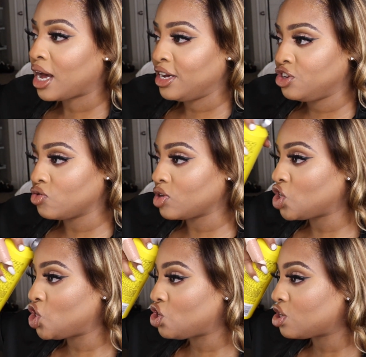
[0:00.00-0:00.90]
I do
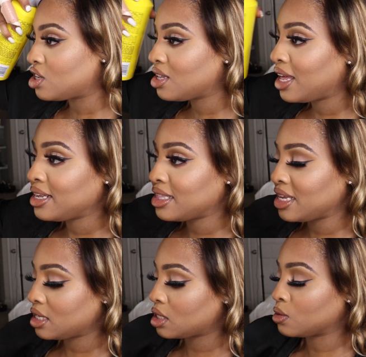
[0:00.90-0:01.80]
it just like
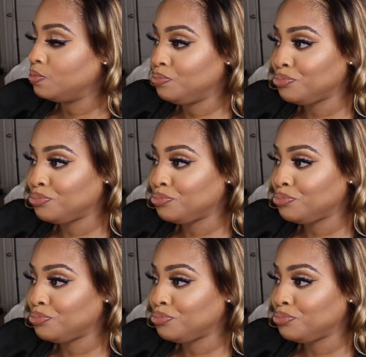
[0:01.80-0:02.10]
this.